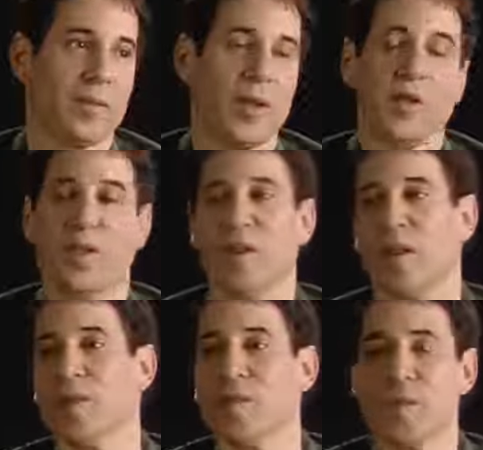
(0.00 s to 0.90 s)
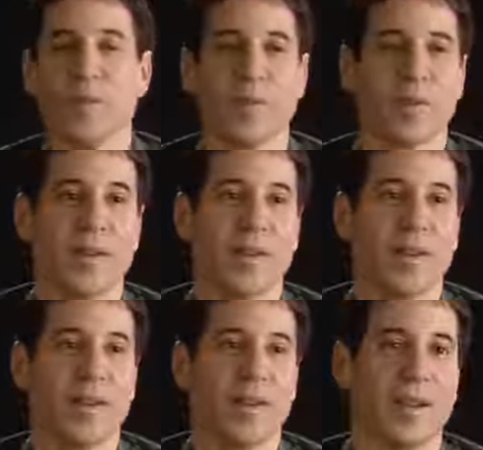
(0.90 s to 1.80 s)
touching other people
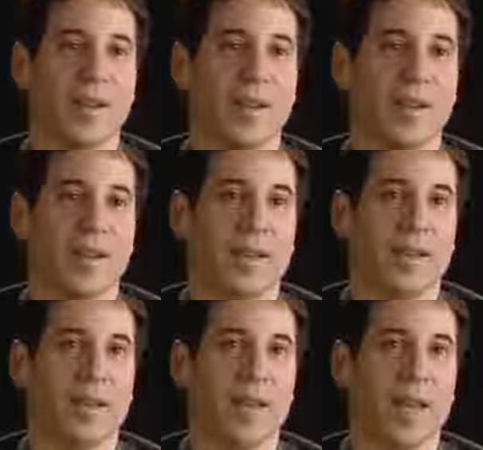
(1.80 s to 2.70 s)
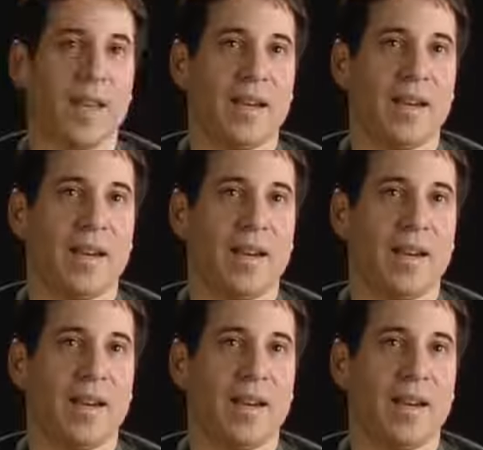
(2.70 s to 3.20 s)
that